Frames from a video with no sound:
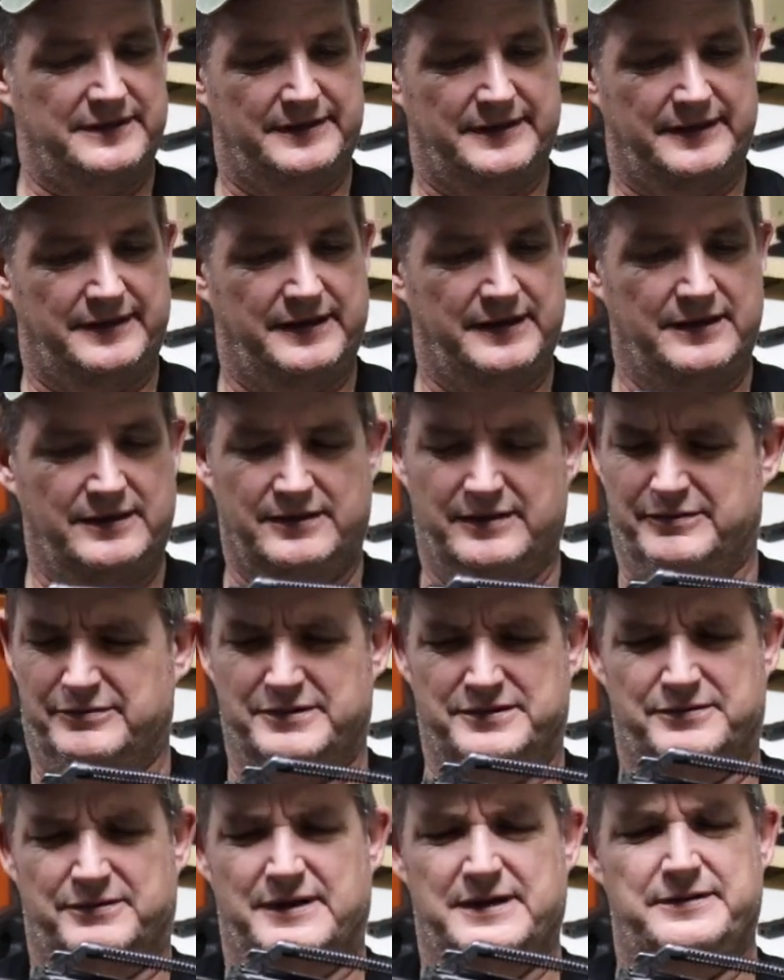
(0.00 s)
I think it
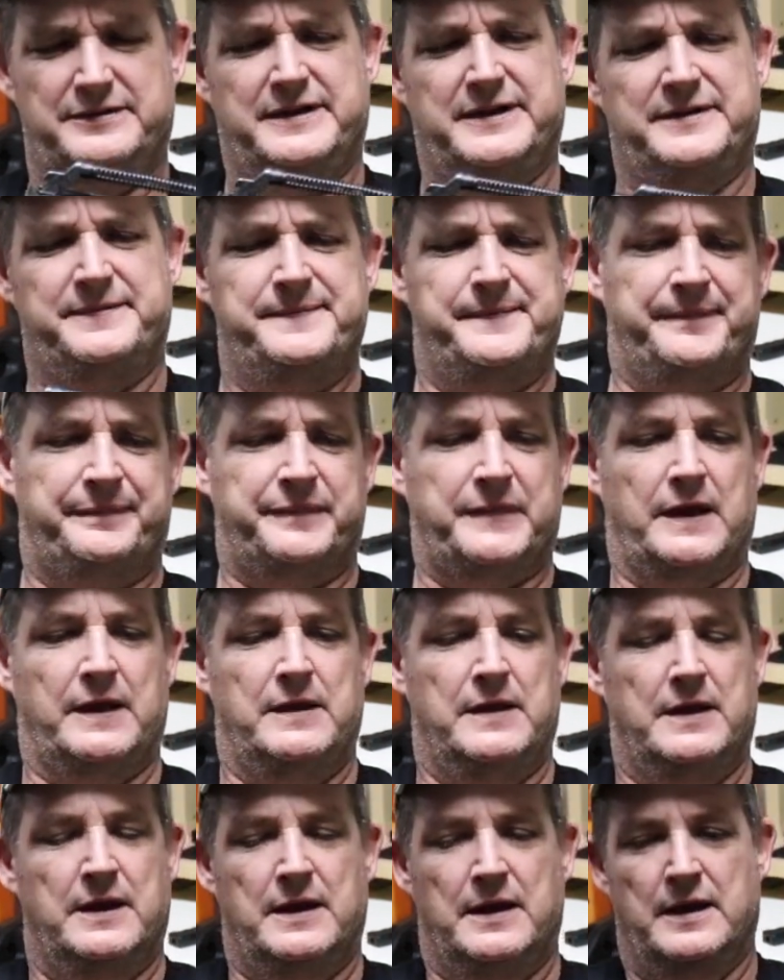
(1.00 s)
was around then.
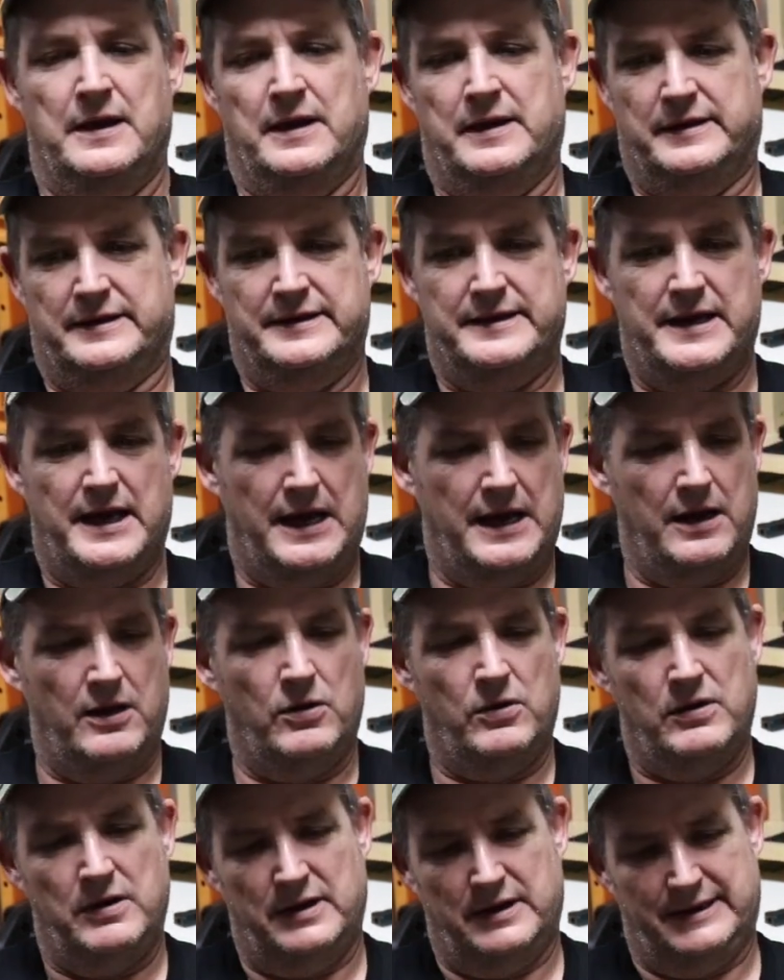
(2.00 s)

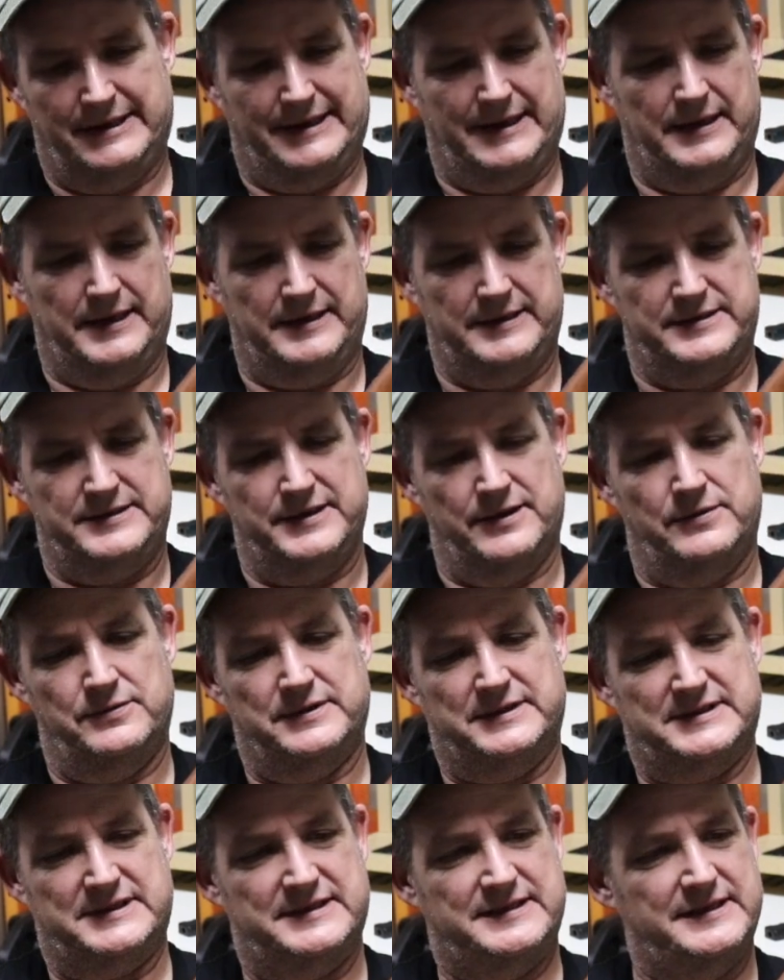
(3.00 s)
Now I
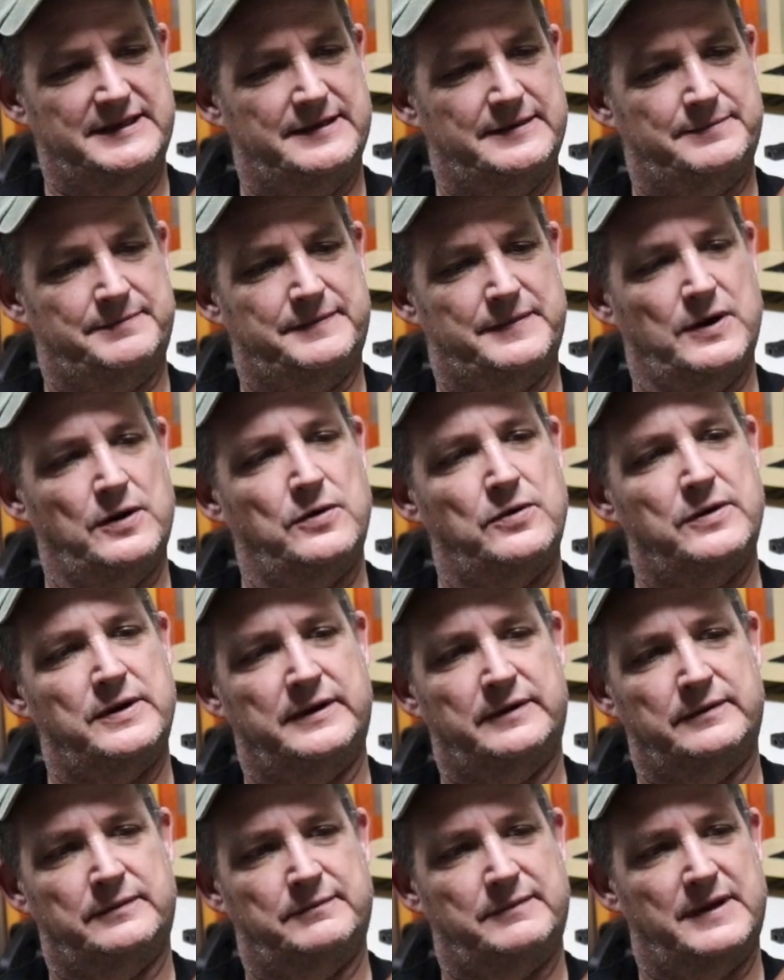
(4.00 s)
don't see them
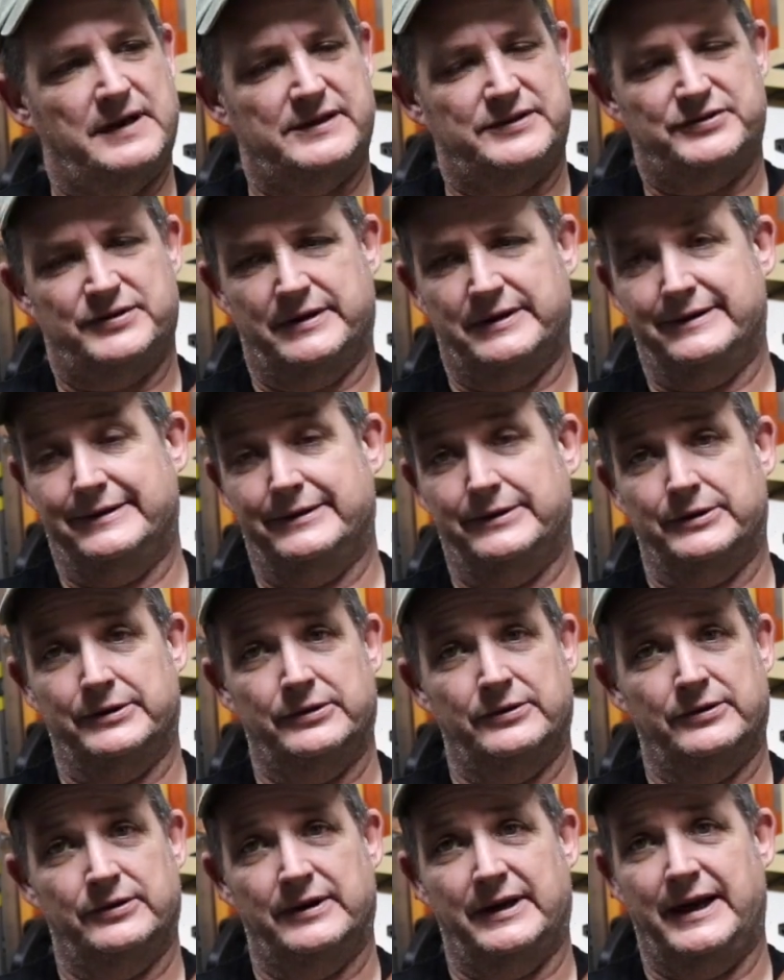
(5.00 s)
going much
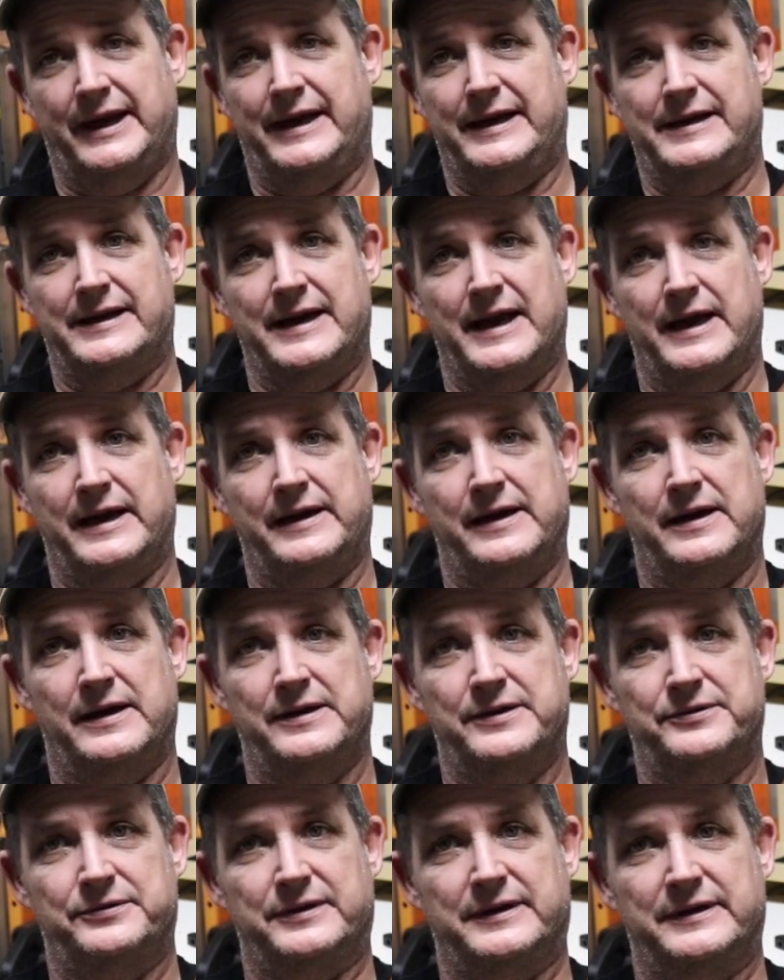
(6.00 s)
under
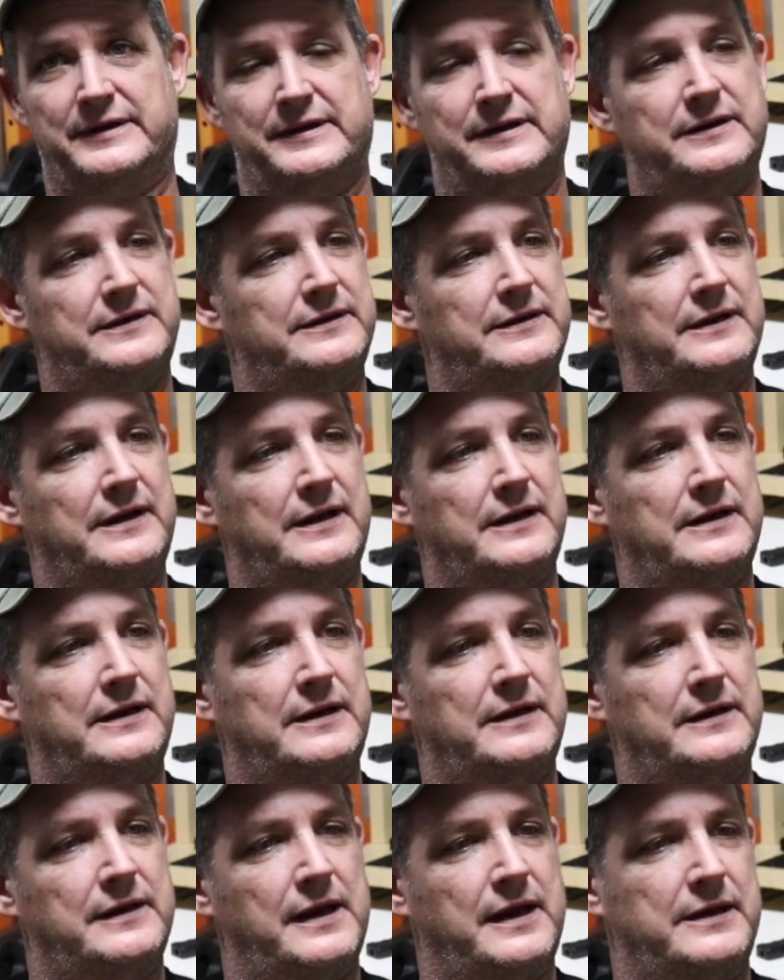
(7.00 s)
800-900
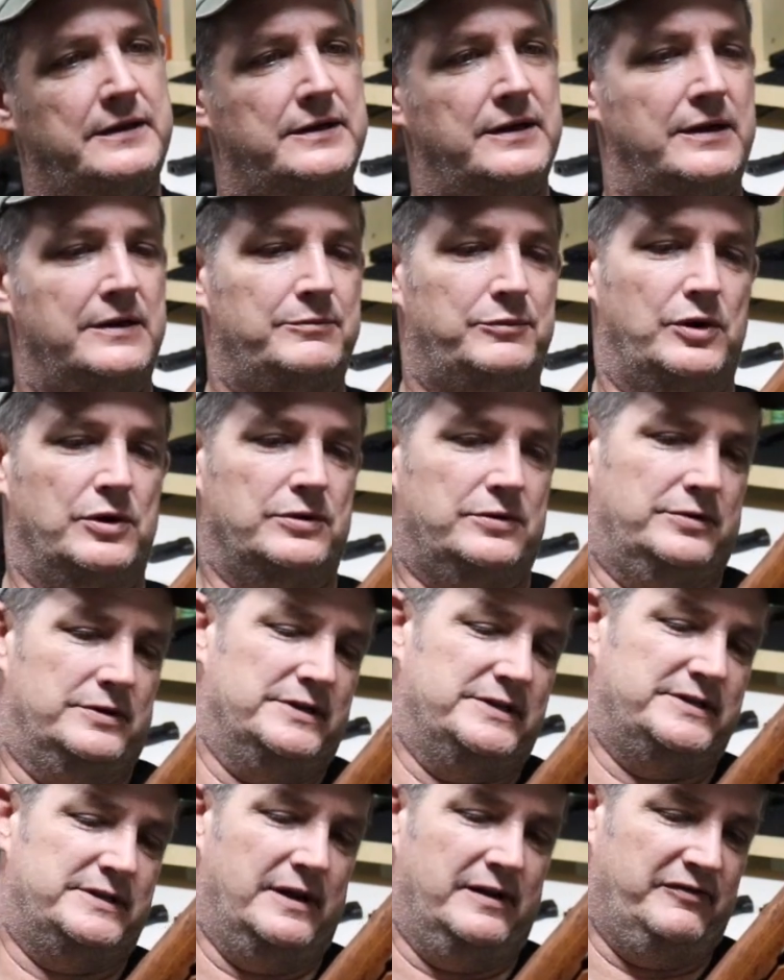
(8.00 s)
on Gunbroker
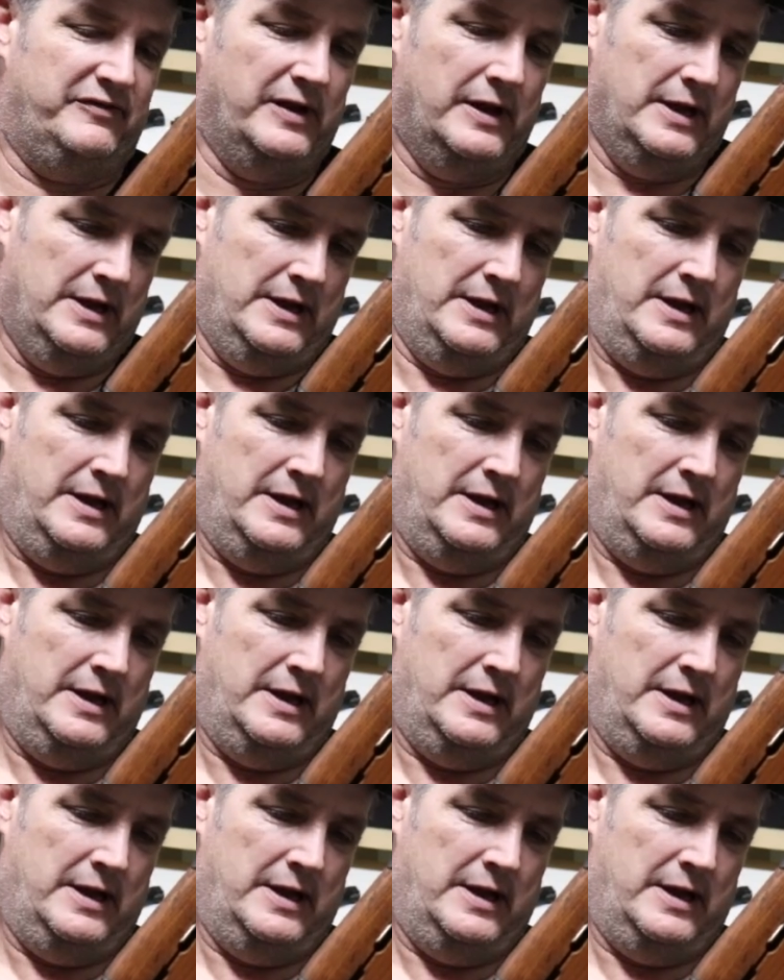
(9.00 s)
and stuff.